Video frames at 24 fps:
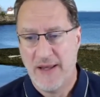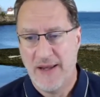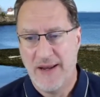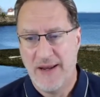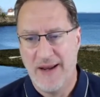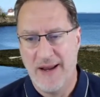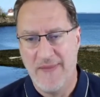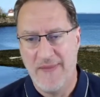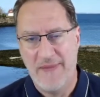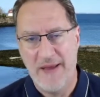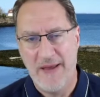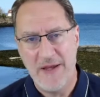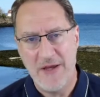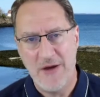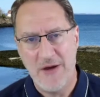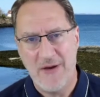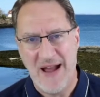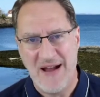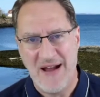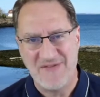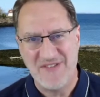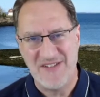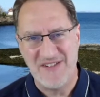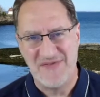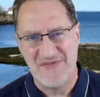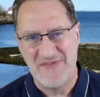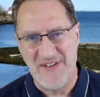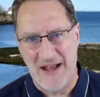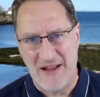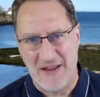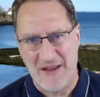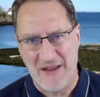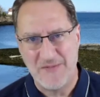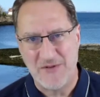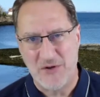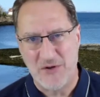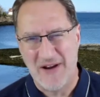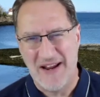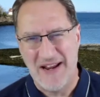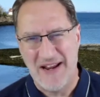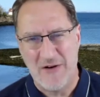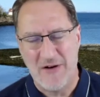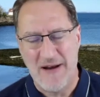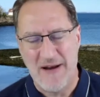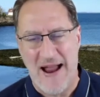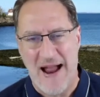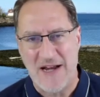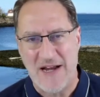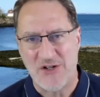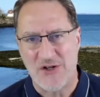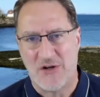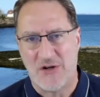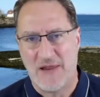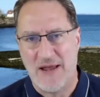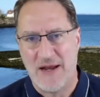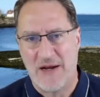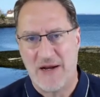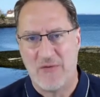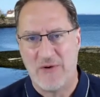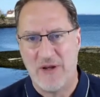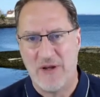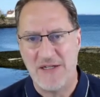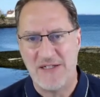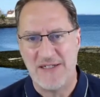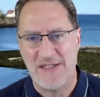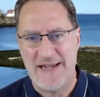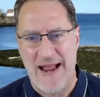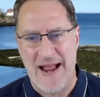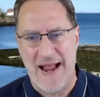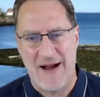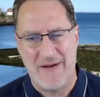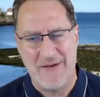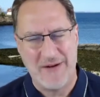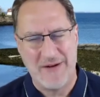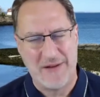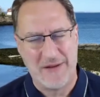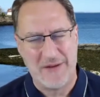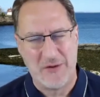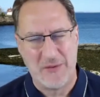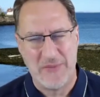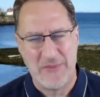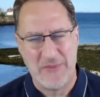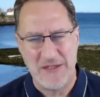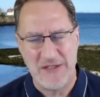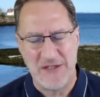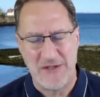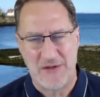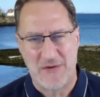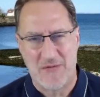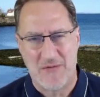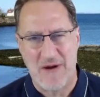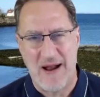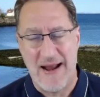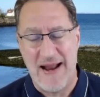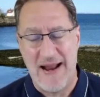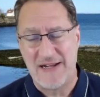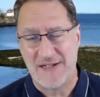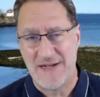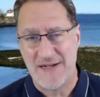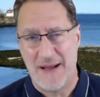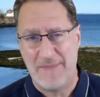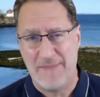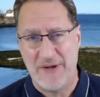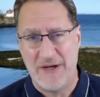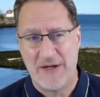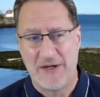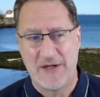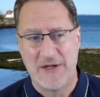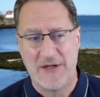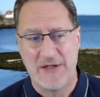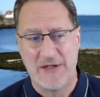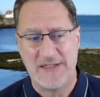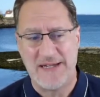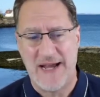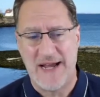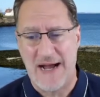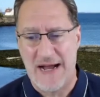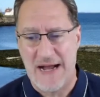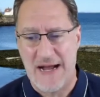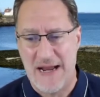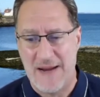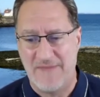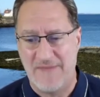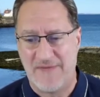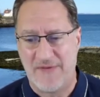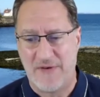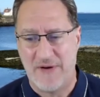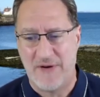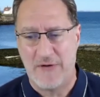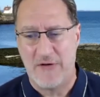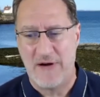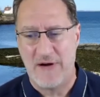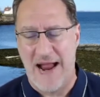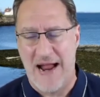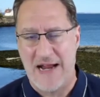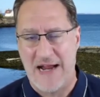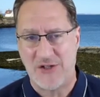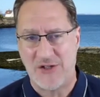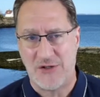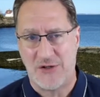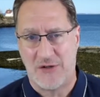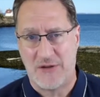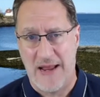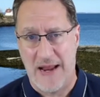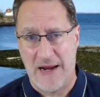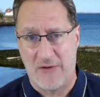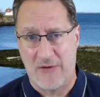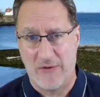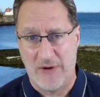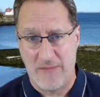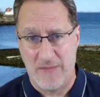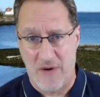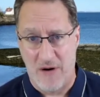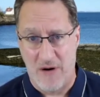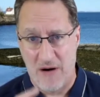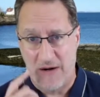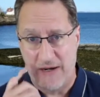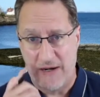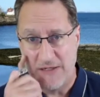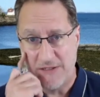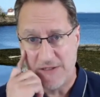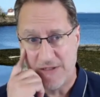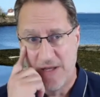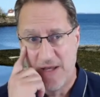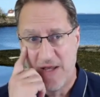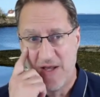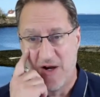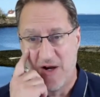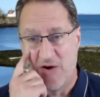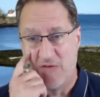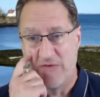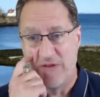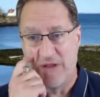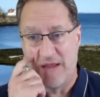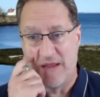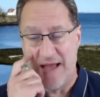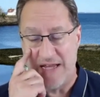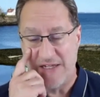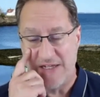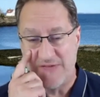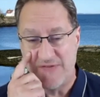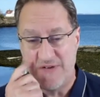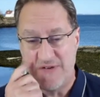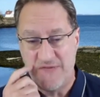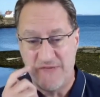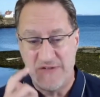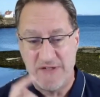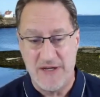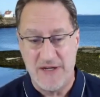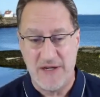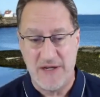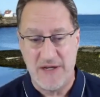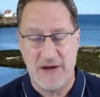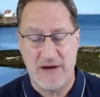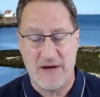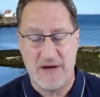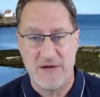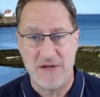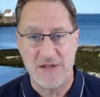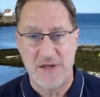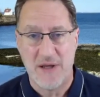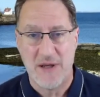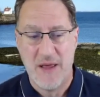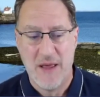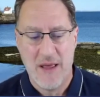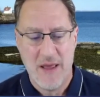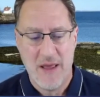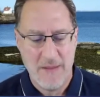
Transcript: And then you have developed or international equities down and a little bit to the right. It has not been a good time for international equity markets over the last 15 years.